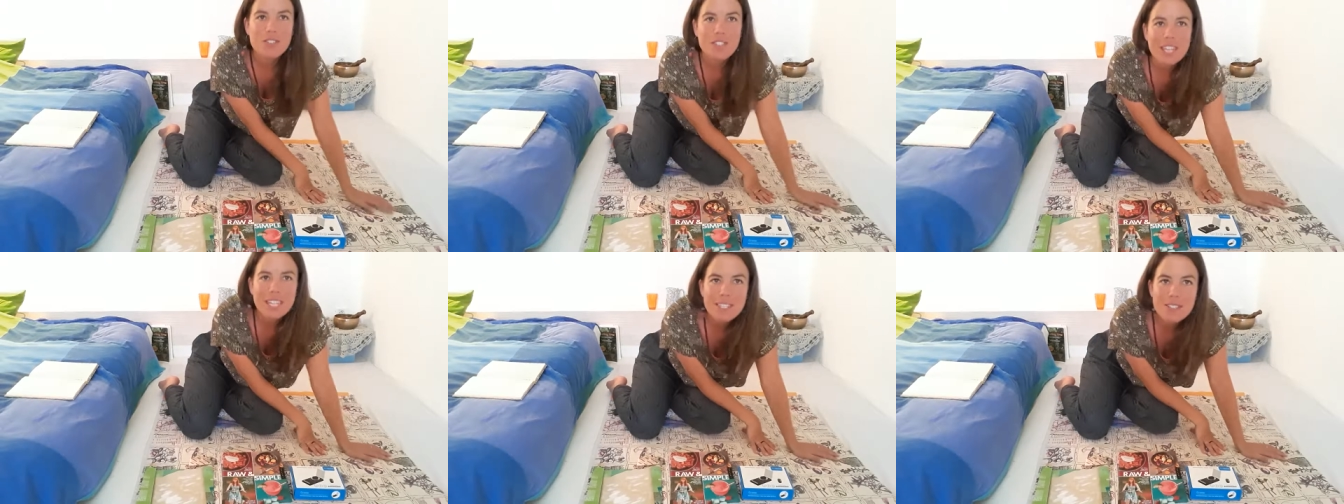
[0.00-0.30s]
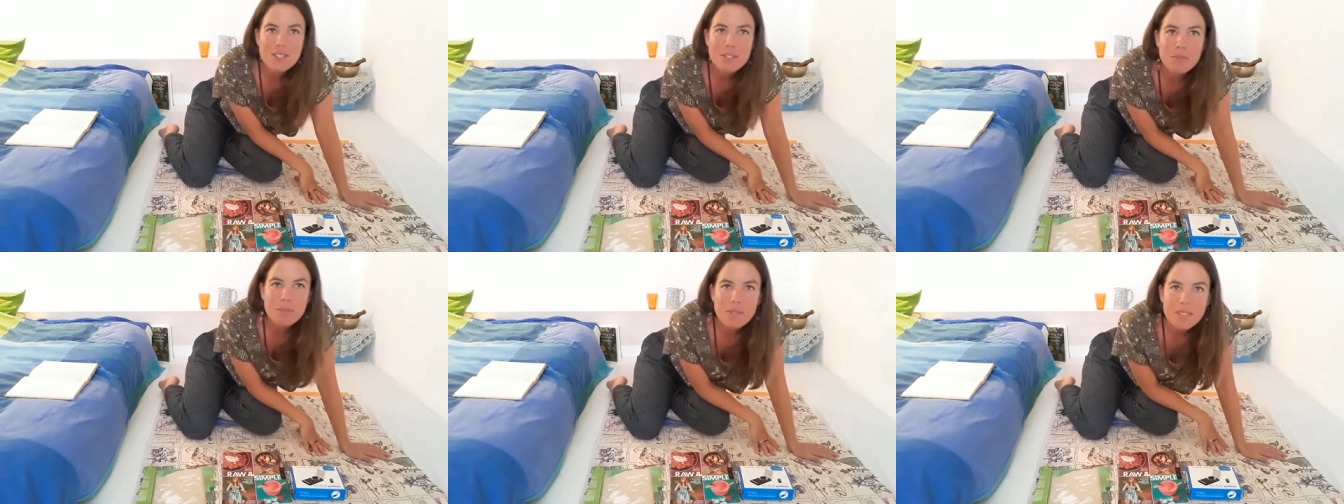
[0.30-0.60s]

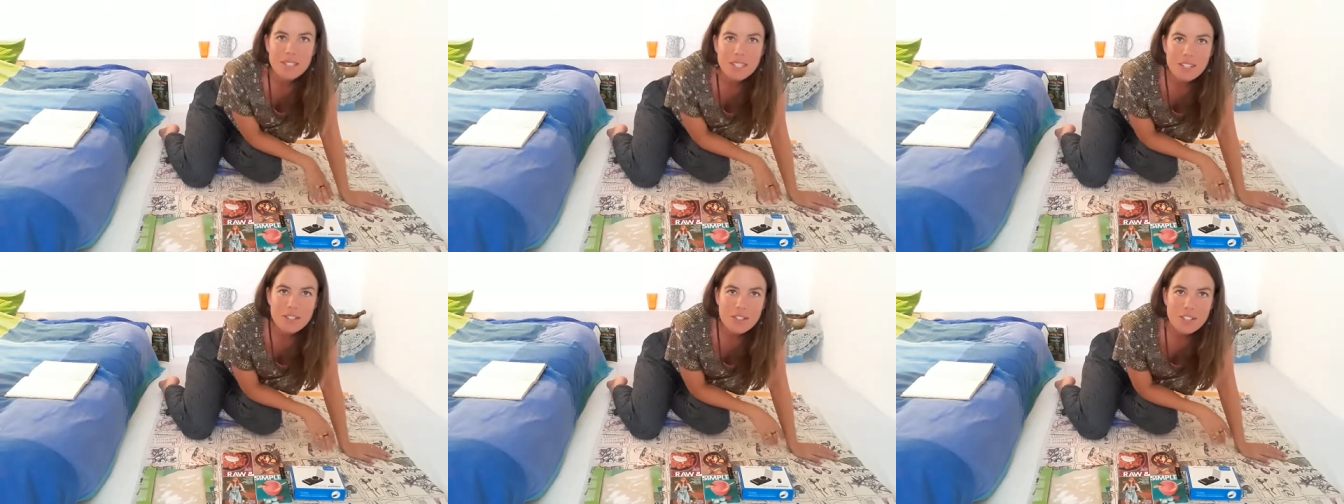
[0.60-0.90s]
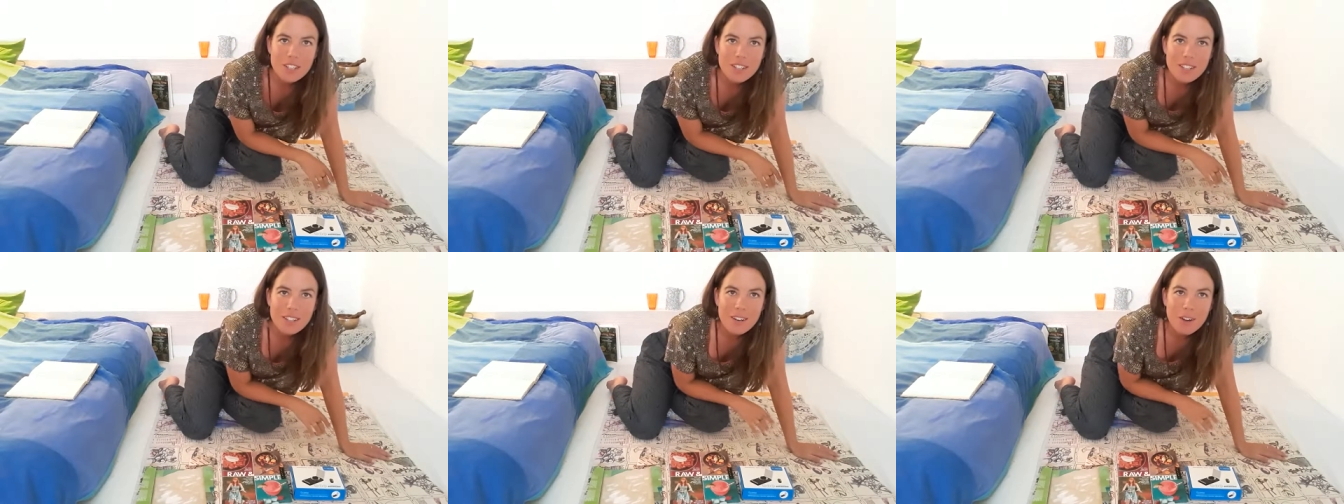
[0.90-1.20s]
changed the
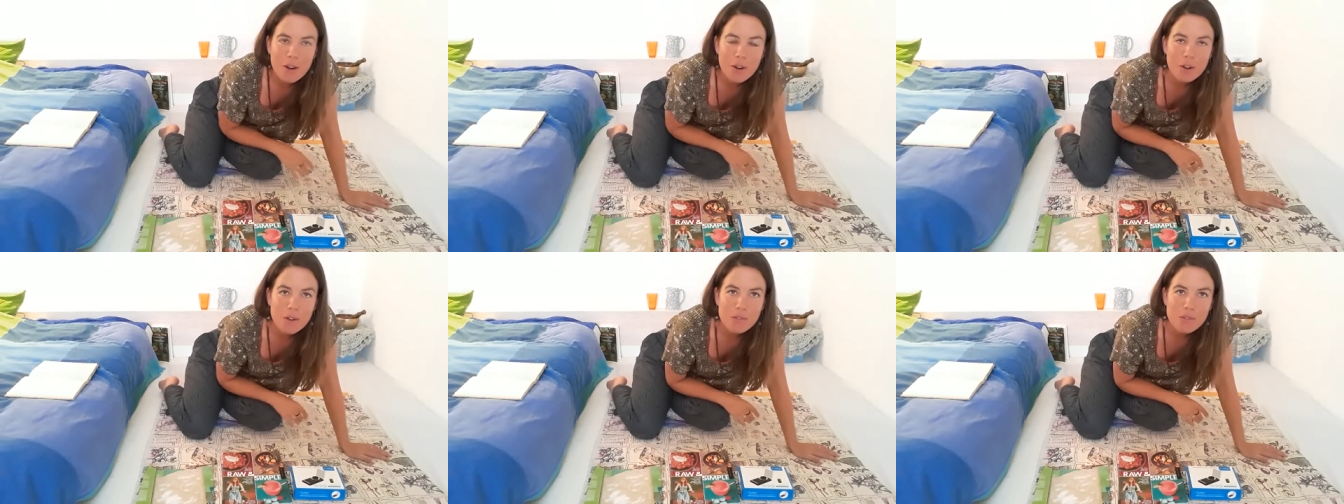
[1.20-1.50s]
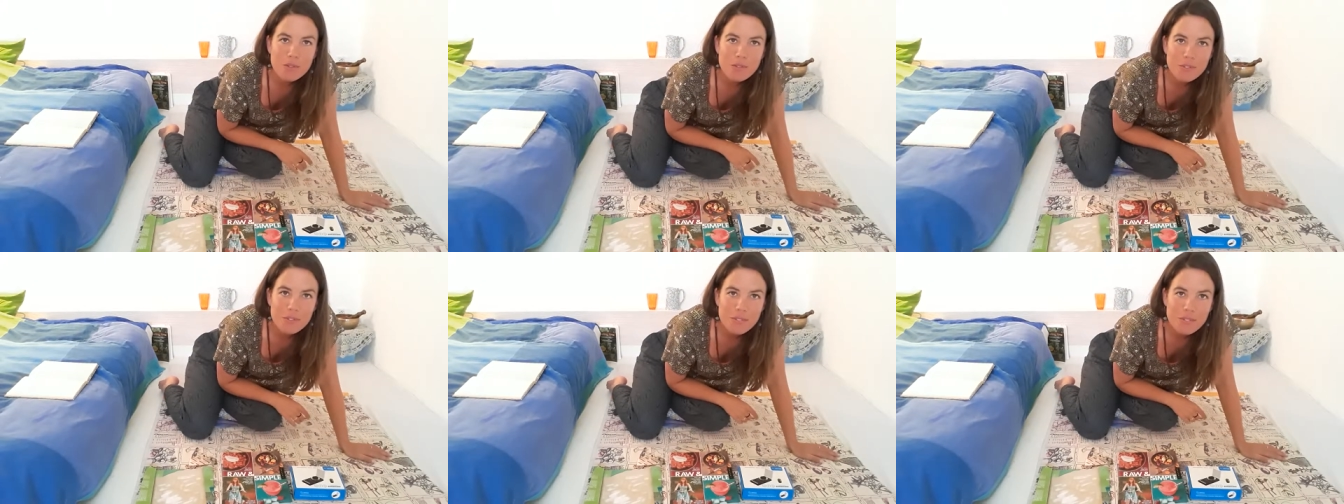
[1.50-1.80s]
position
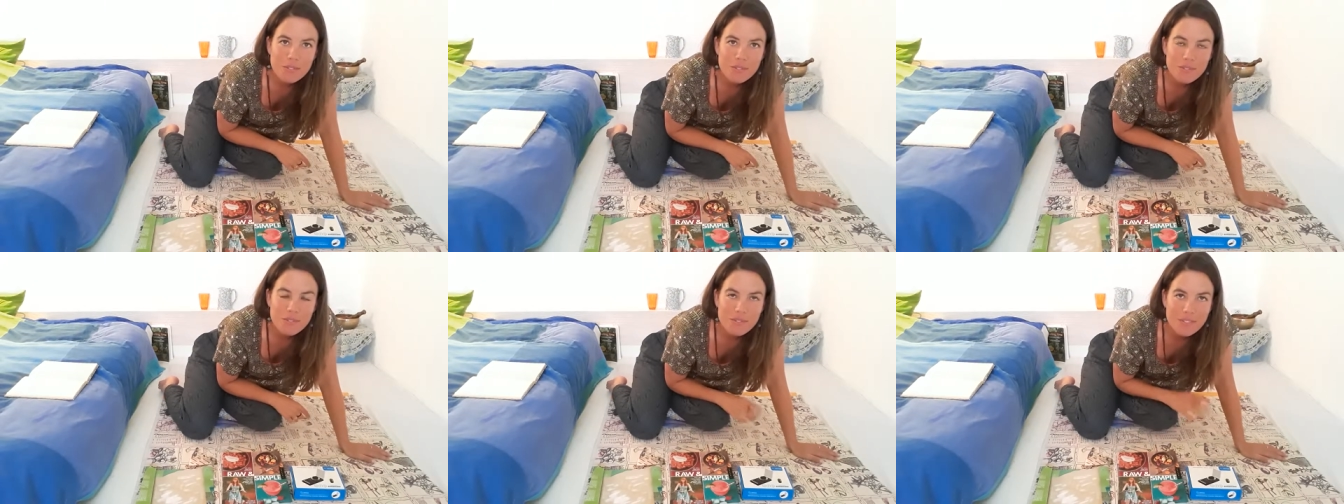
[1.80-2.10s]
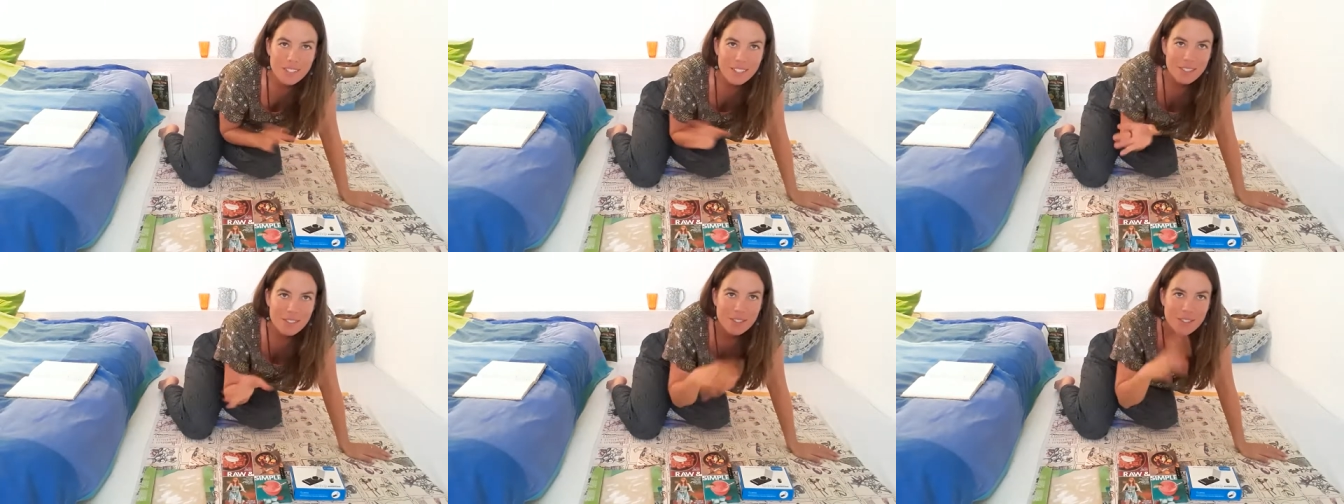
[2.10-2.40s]
of
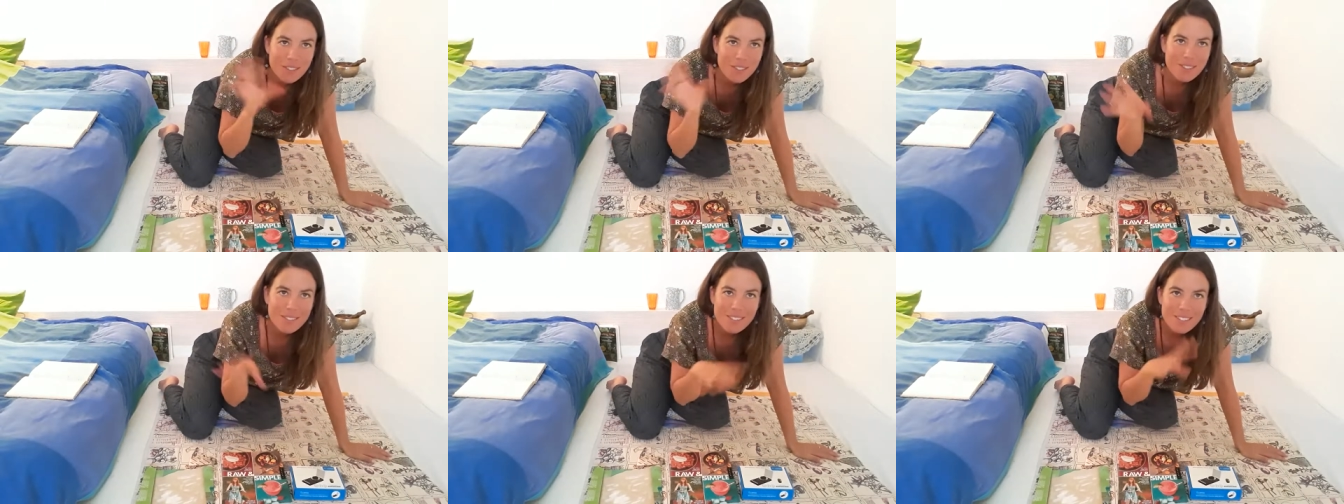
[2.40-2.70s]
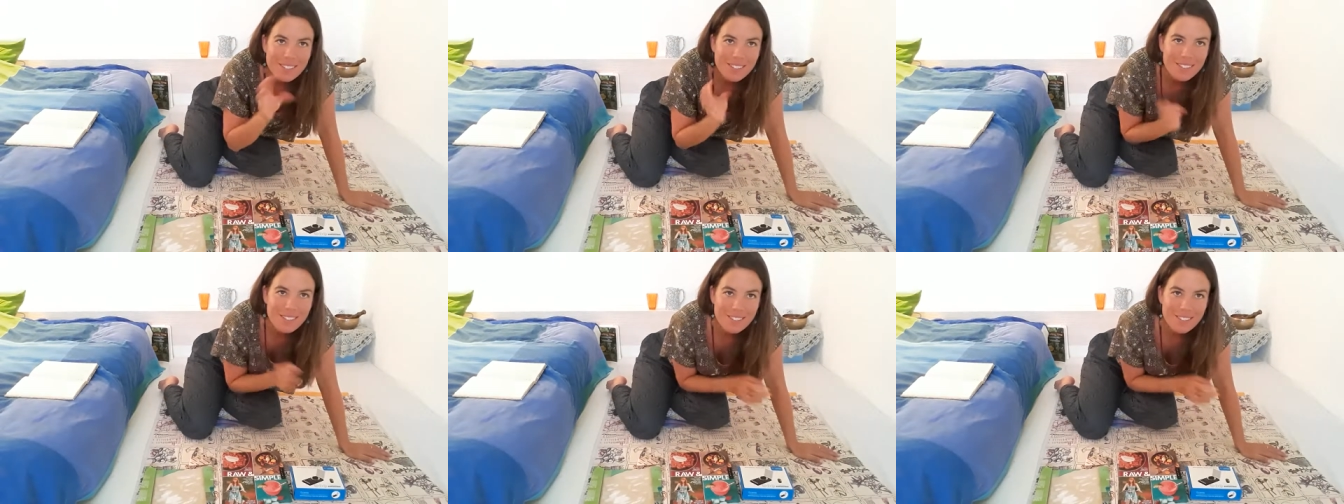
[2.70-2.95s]
this